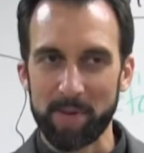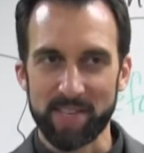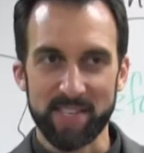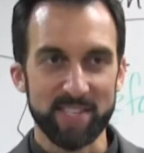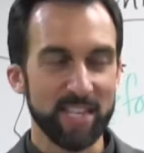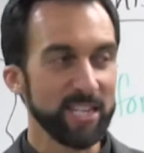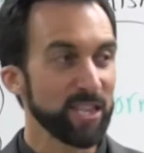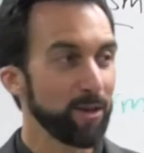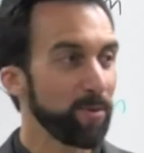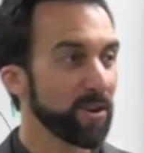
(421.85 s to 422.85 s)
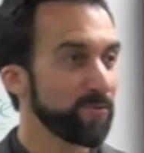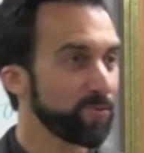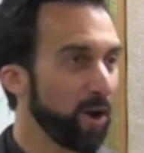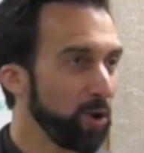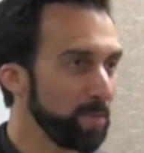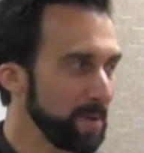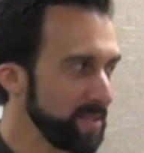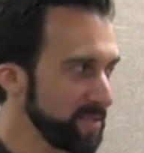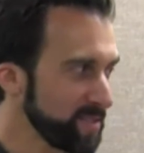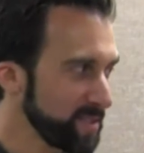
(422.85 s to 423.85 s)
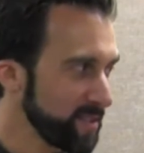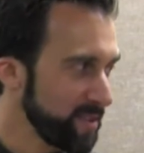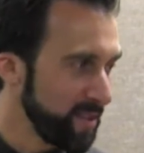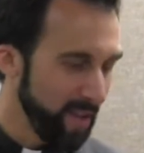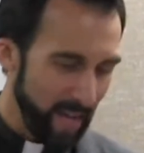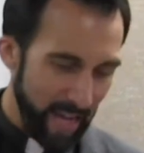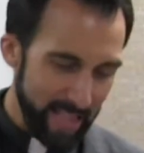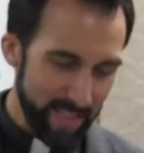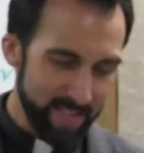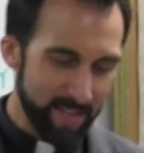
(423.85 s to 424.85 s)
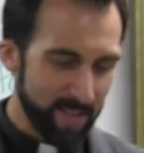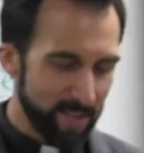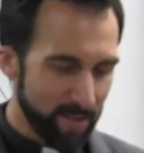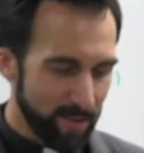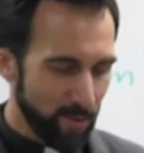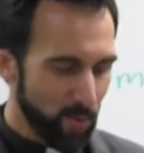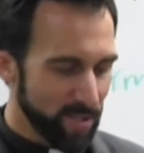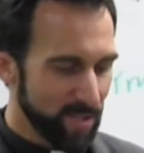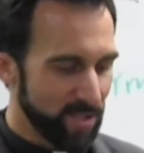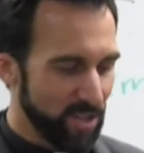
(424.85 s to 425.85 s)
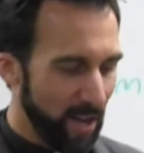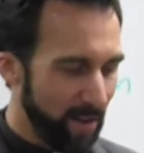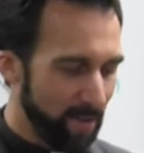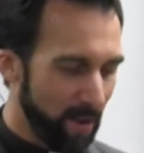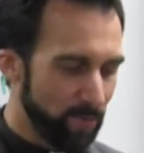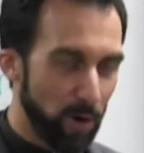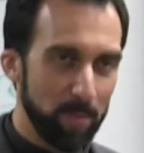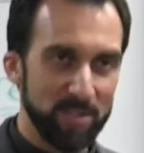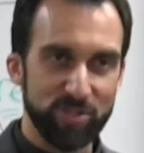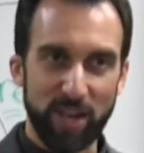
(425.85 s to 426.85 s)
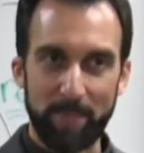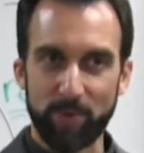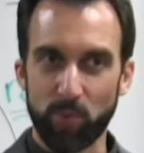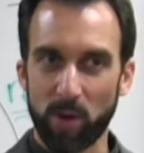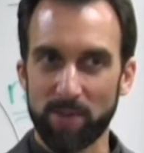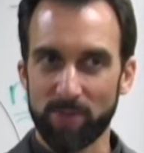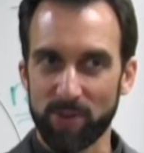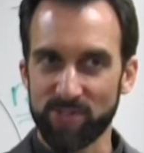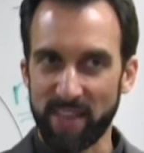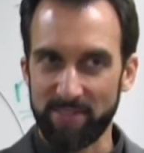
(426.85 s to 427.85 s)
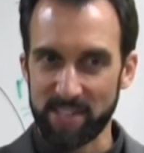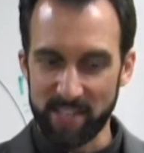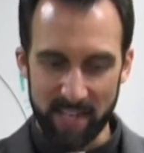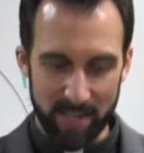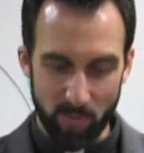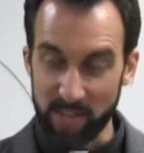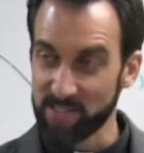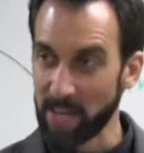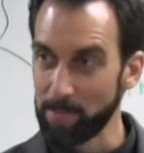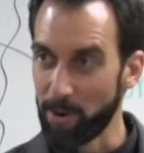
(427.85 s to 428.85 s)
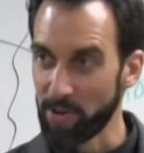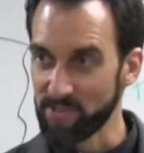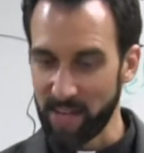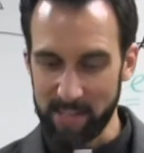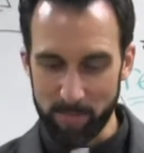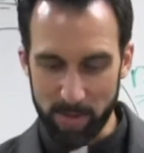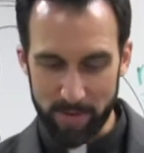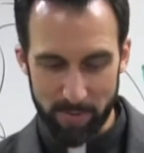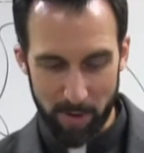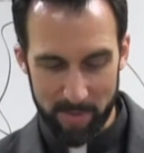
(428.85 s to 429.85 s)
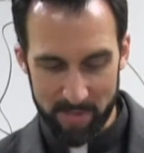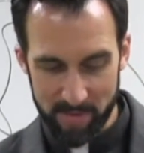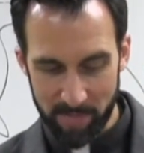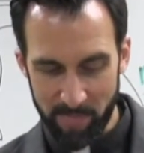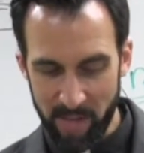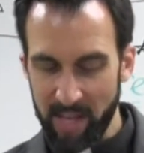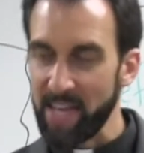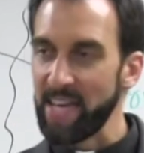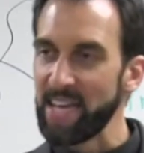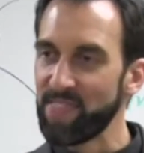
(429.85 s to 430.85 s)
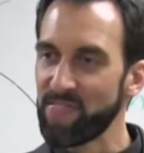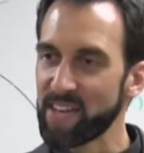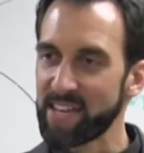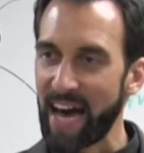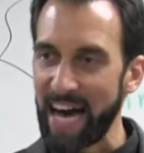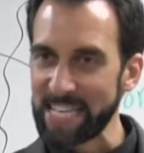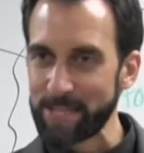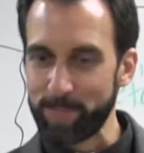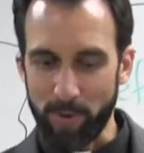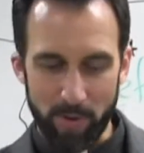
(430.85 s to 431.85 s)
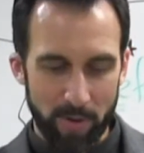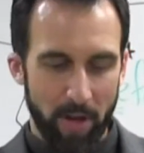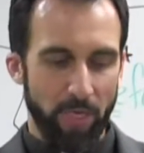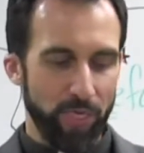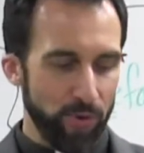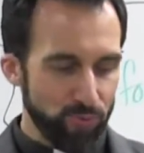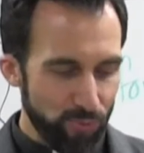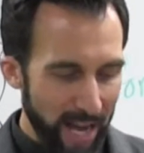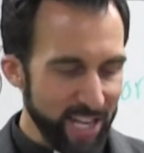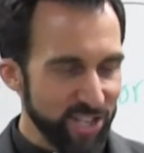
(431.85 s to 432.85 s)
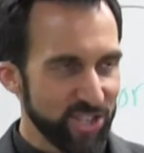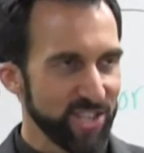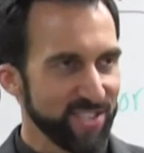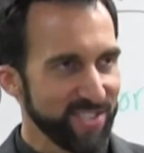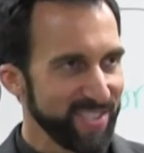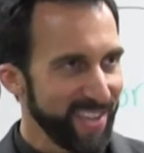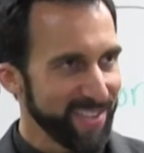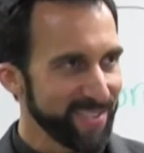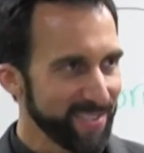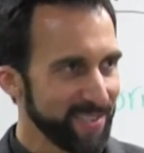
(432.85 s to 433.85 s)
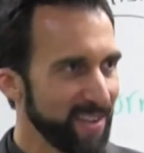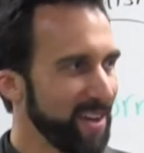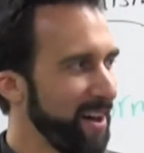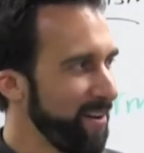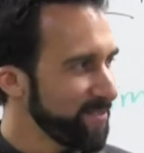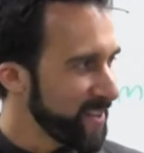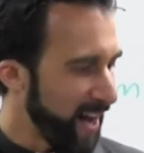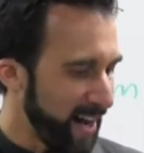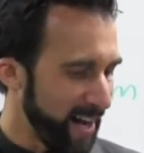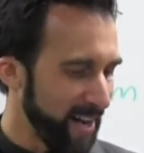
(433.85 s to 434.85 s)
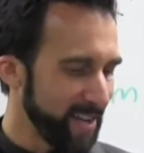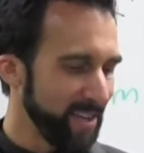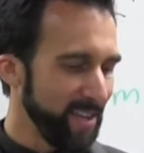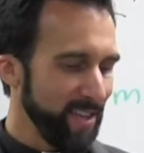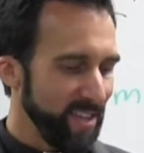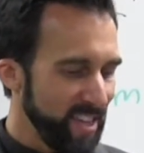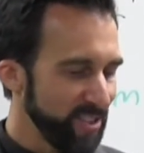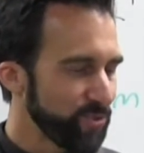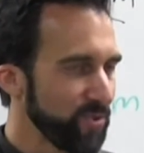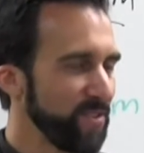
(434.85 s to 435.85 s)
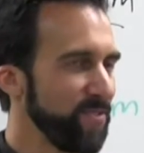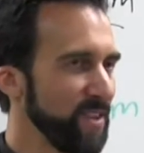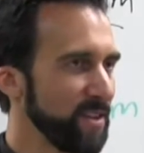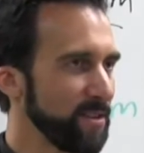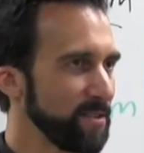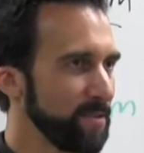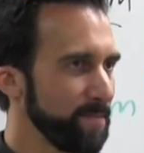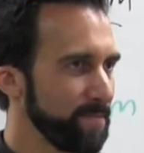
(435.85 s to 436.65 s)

because he's teaching the book of Romans. And listen to the, to the words of, the of Romans, chapter 1, verse 17. What does St. Paul say in the book of Romans? In the gospel, the righteousness of God is revealed,